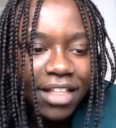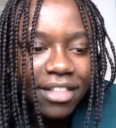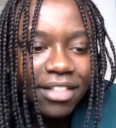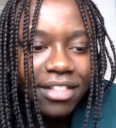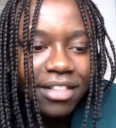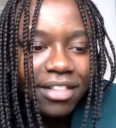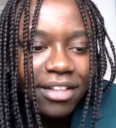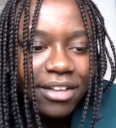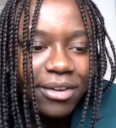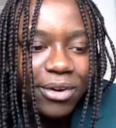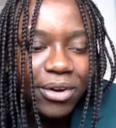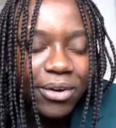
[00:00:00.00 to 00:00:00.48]

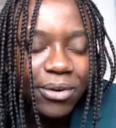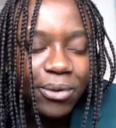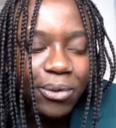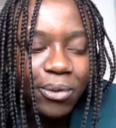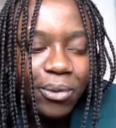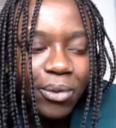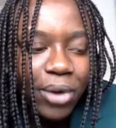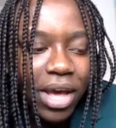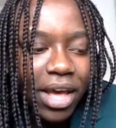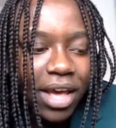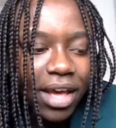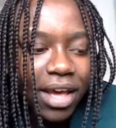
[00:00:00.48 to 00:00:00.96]
I
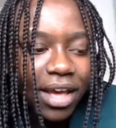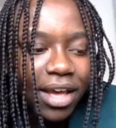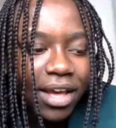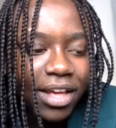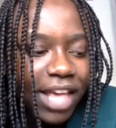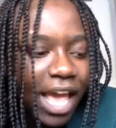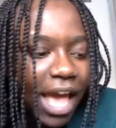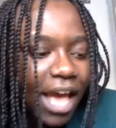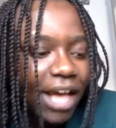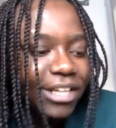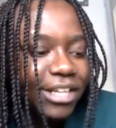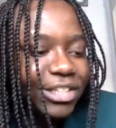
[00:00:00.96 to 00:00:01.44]

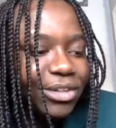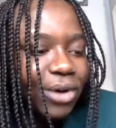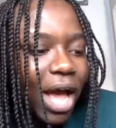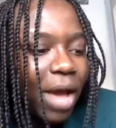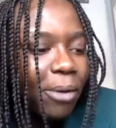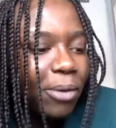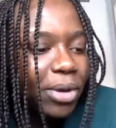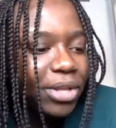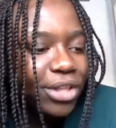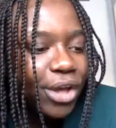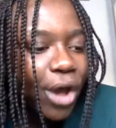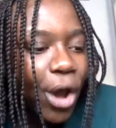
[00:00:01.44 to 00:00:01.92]

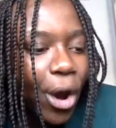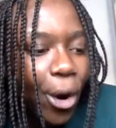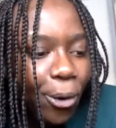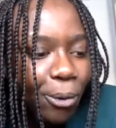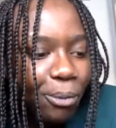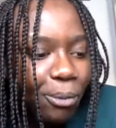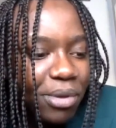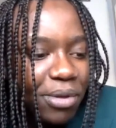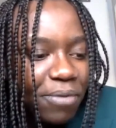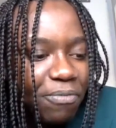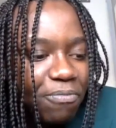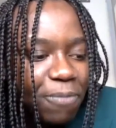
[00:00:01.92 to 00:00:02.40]
went
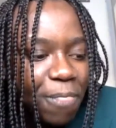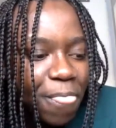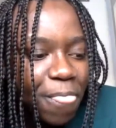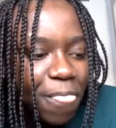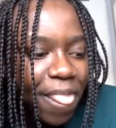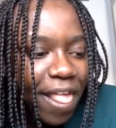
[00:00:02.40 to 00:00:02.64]
home,